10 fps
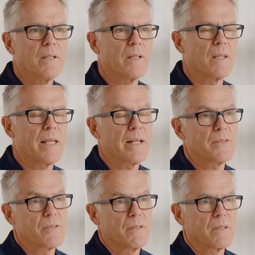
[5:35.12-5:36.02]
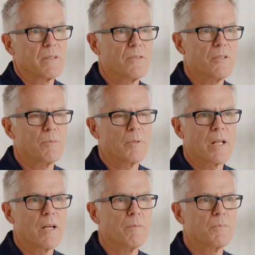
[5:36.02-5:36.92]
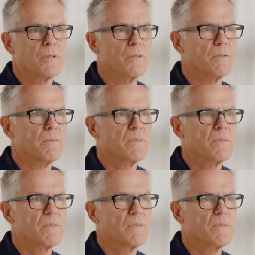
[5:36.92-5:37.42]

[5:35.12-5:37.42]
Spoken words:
It allows the consumer at home to